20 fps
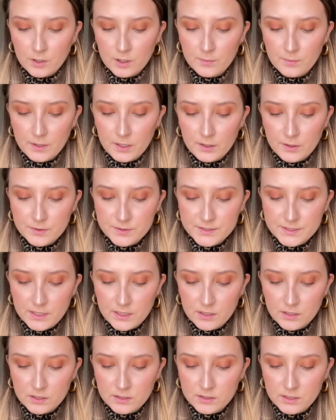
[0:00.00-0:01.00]
be
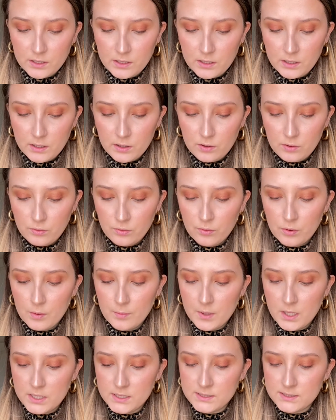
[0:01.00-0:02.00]
using the Laura
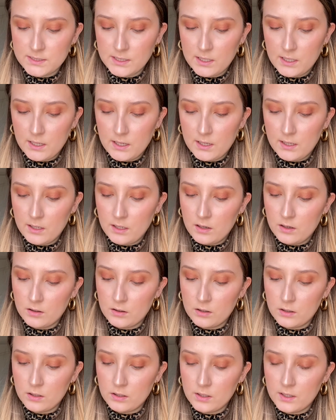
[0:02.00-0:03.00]
Mercier
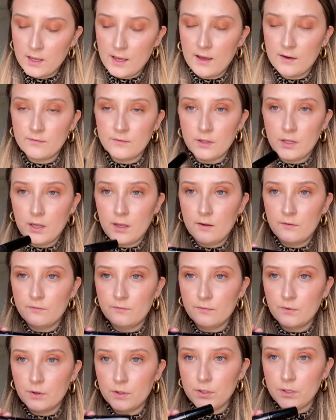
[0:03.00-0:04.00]
Caviar
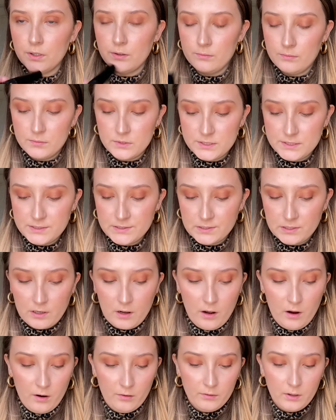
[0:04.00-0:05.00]
Volume
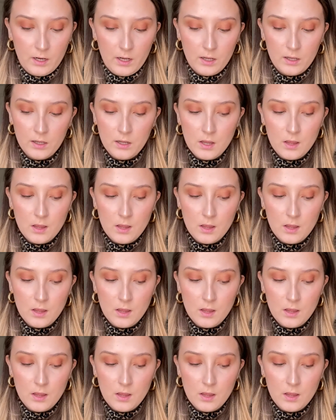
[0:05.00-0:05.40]
Mascara.